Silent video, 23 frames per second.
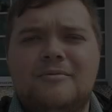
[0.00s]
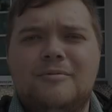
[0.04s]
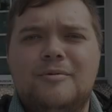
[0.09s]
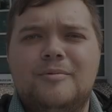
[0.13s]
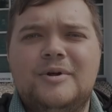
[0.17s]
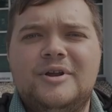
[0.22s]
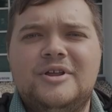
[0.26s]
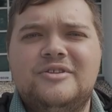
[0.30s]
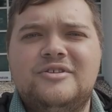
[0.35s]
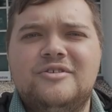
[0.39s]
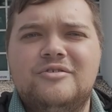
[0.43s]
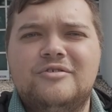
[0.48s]

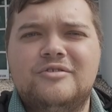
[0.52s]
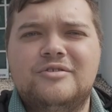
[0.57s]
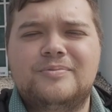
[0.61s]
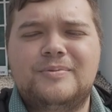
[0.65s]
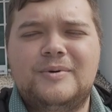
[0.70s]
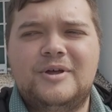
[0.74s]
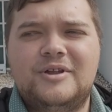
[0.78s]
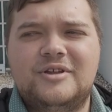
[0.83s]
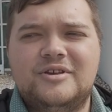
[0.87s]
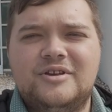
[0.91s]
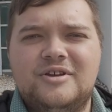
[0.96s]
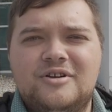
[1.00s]
everybody, Dylan
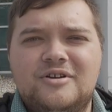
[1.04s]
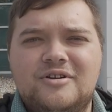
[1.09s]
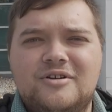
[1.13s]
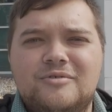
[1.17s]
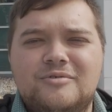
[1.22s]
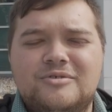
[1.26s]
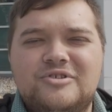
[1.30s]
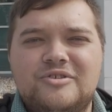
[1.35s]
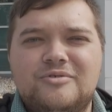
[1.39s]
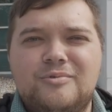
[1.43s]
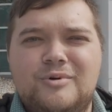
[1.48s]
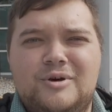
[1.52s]
Spaulding
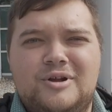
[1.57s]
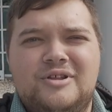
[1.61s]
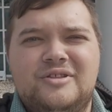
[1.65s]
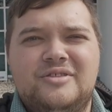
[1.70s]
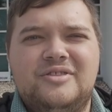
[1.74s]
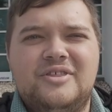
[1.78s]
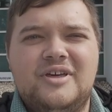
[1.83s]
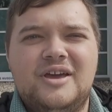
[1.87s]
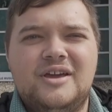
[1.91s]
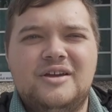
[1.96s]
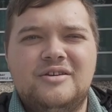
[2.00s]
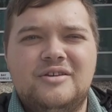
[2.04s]
here. Just want to
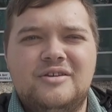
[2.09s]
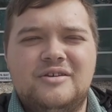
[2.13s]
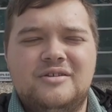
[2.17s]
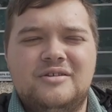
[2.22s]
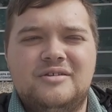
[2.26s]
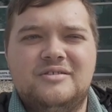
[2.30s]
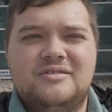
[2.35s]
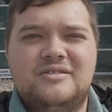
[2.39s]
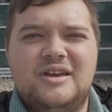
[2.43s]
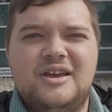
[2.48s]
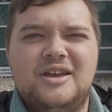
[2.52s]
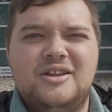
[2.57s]

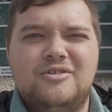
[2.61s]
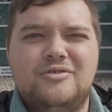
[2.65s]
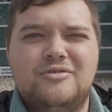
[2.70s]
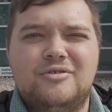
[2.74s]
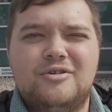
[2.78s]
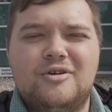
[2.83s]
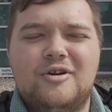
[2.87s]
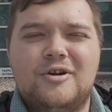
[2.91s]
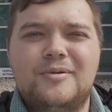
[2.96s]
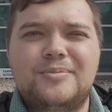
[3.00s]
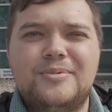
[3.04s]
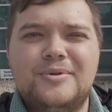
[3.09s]
thank Daniel
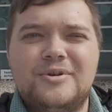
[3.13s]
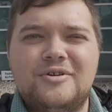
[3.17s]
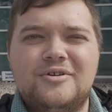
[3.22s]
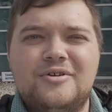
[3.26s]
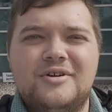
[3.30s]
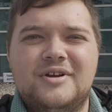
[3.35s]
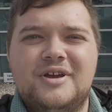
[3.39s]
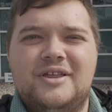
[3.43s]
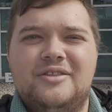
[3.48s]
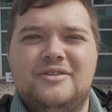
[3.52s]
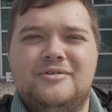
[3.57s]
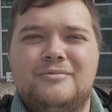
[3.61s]

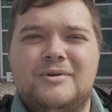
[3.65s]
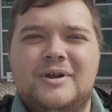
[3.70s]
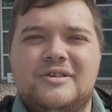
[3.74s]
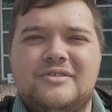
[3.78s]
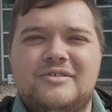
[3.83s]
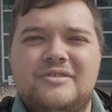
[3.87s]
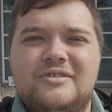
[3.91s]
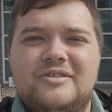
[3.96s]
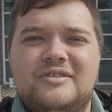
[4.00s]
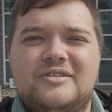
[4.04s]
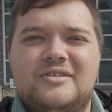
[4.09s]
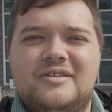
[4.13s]
Carpenter and the
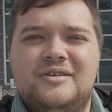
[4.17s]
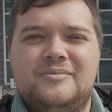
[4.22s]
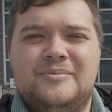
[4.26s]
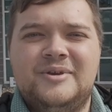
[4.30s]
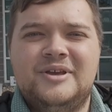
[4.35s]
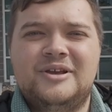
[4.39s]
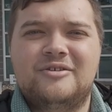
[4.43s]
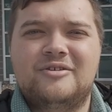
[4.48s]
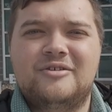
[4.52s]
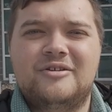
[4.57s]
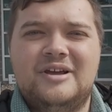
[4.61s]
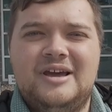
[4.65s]
rest of the team
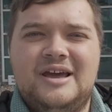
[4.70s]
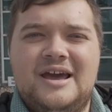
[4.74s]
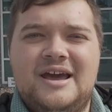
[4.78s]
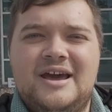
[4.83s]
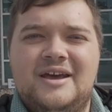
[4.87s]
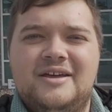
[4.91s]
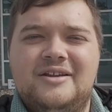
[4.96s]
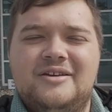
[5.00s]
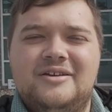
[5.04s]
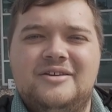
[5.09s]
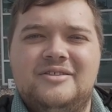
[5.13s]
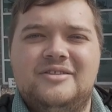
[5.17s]
here
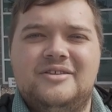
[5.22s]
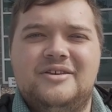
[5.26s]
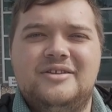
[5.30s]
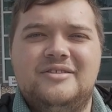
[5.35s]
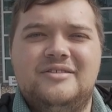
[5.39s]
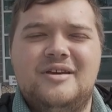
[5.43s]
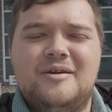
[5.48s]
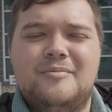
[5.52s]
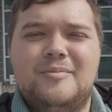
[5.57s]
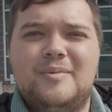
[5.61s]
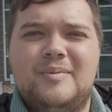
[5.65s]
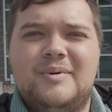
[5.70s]
at the
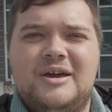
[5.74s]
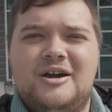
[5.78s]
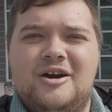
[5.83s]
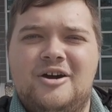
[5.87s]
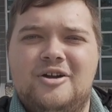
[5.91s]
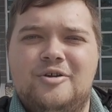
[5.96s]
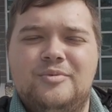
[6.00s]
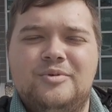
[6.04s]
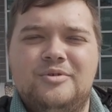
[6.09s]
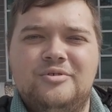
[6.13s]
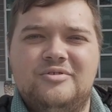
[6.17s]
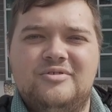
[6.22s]
Tampa Bay
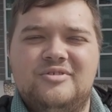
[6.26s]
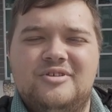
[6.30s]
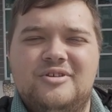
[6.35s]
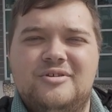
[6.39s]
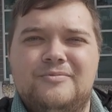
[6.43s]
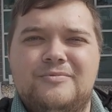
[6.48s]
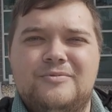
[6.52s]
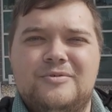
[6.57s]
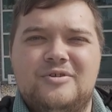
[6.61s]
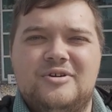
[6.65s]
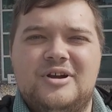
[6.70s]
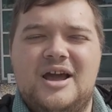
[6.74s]
Auto
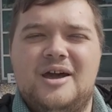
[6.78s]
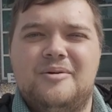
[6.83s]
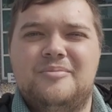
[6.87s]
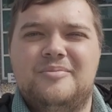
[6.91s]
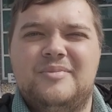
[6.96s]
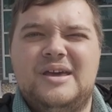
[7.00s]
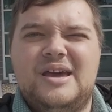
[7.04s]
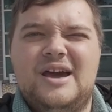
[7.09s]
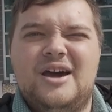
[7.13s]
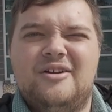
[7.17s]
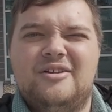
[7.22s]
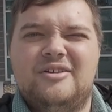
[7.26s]
Museum for having
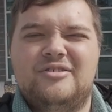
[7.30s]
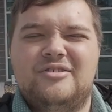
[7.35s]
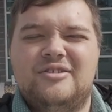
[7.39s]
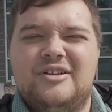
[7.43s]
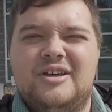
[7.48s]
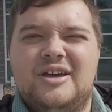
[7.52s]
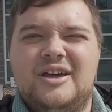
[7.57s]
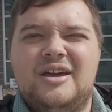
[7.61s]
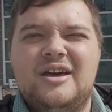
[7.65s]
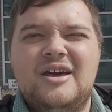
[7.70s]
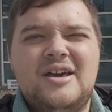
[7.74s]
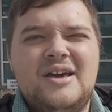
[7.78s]
me out here
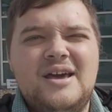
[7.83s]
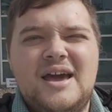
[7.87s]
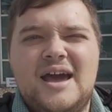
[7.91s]
today.